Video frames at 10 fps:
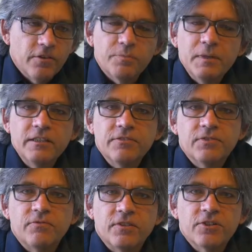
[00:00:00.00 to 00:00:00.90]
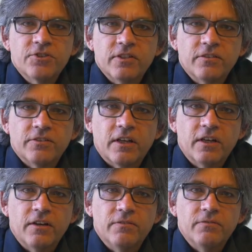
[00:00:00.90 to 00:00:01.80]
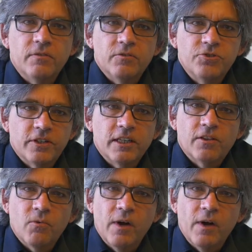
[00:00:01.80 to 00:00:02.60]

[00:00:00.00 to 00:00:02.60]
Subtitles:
There's been different versions of Journey to the